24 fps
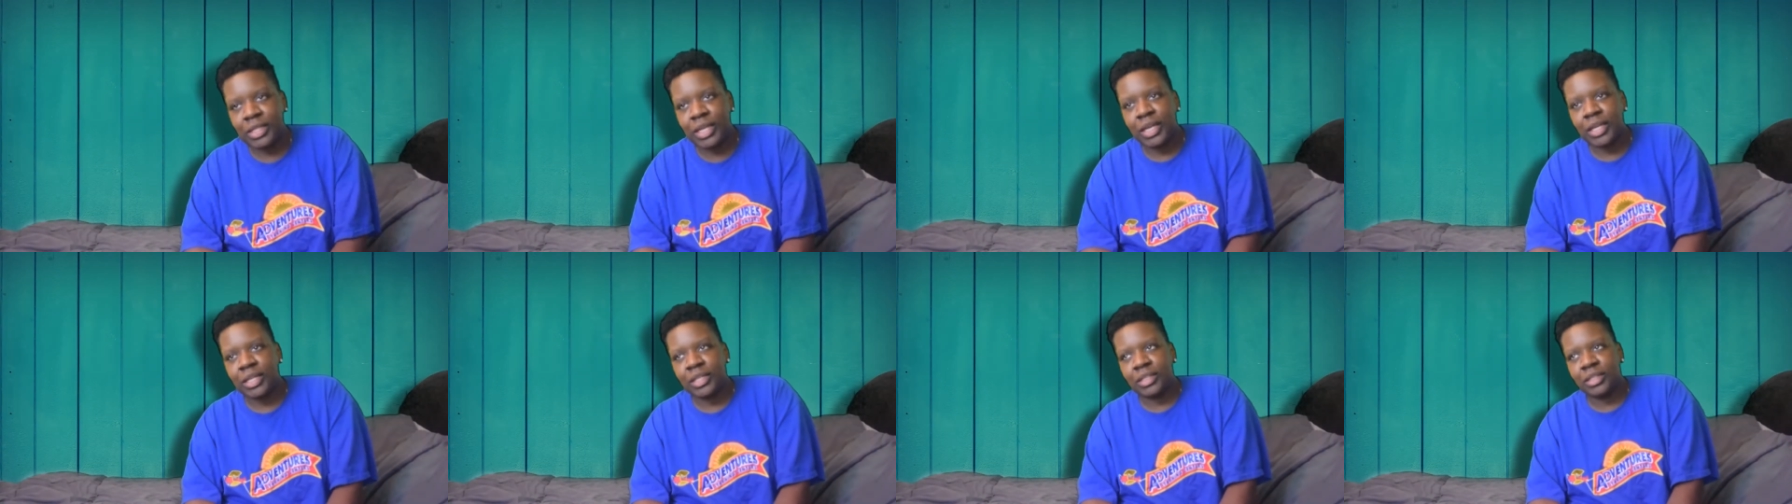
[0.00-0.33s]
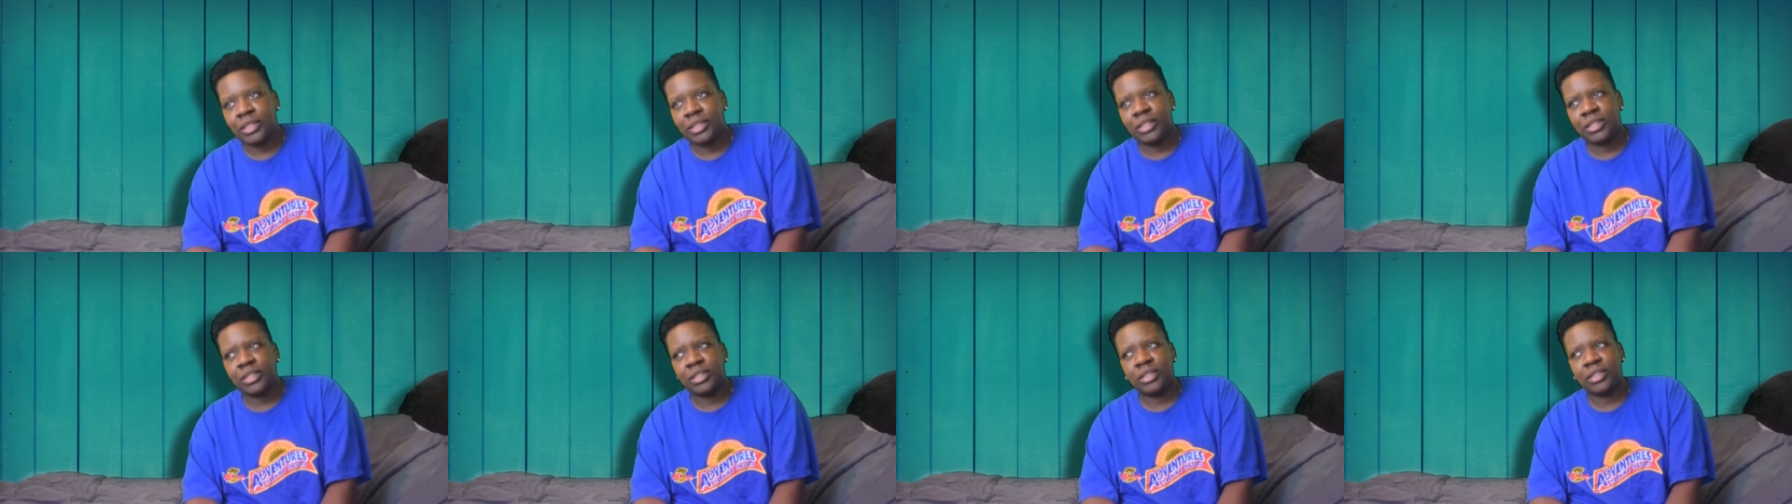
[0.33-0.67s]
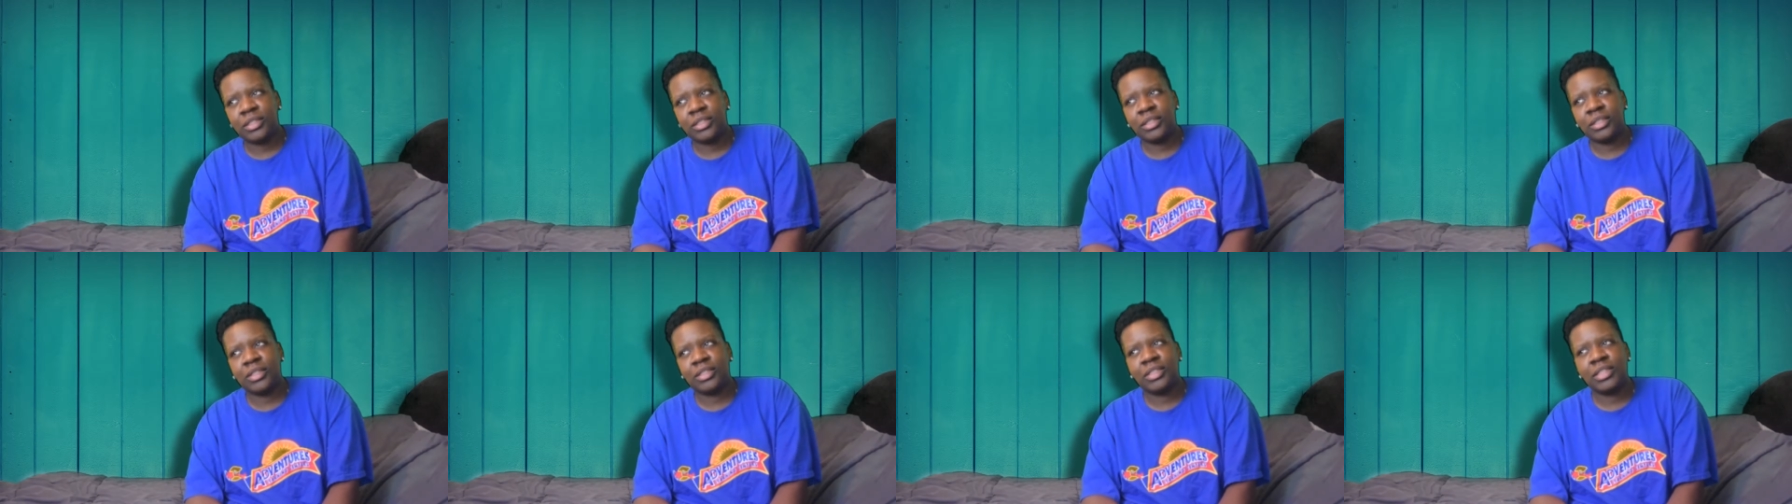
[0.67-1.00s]
not,
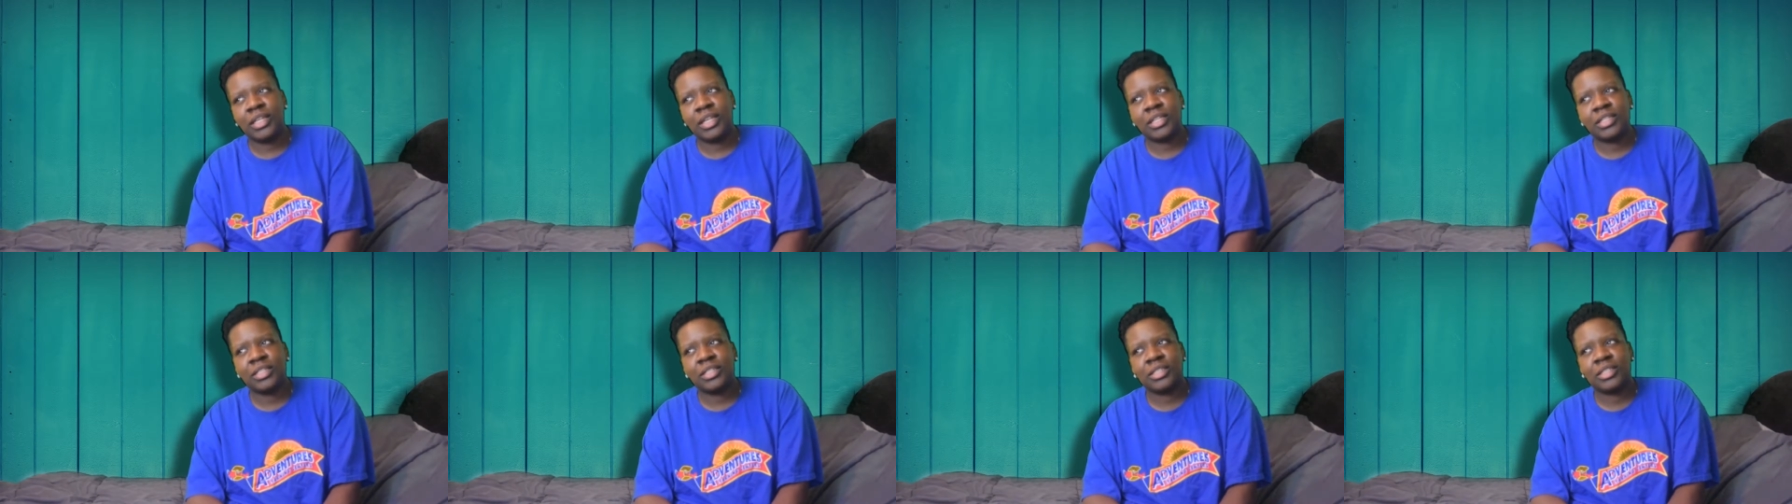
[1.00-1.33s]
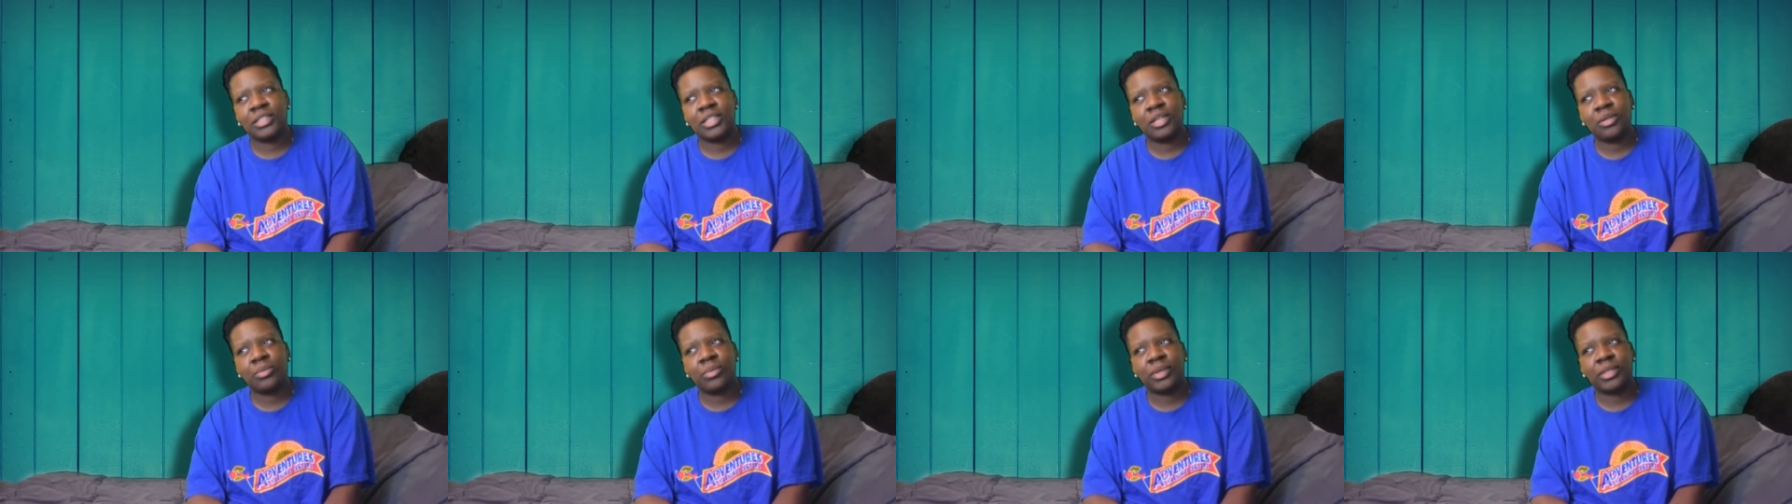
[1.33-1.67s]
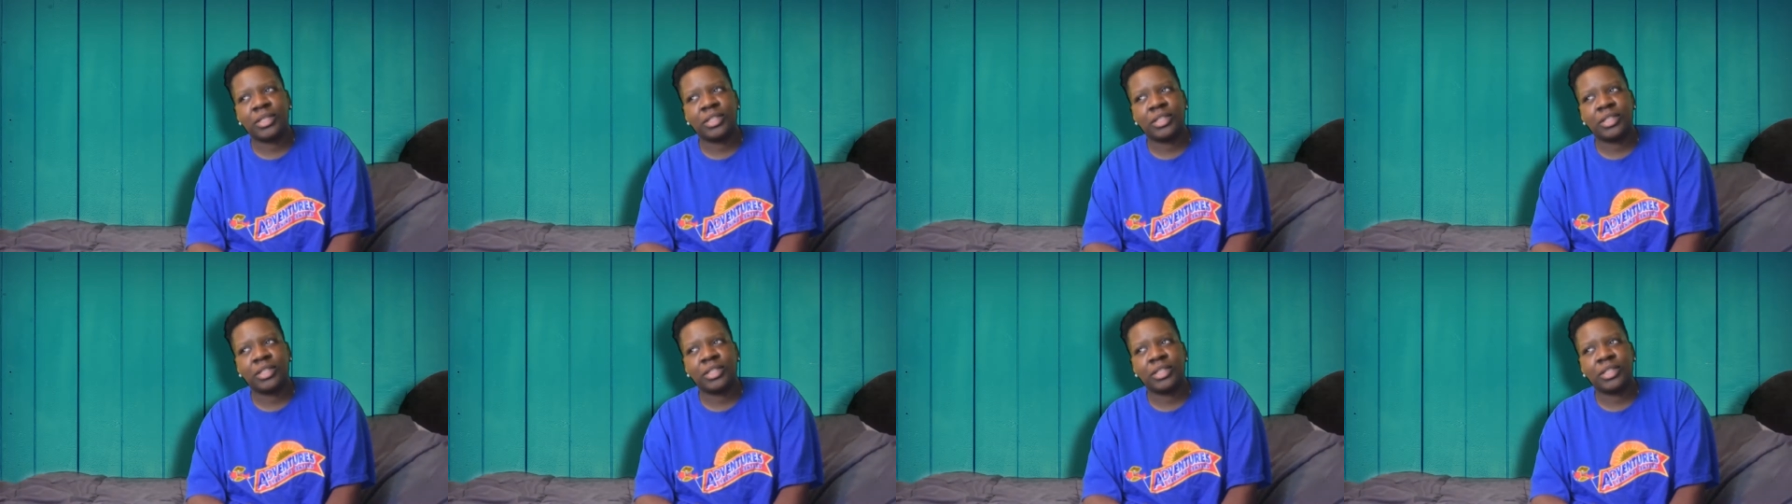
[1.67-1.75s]
it's not a step.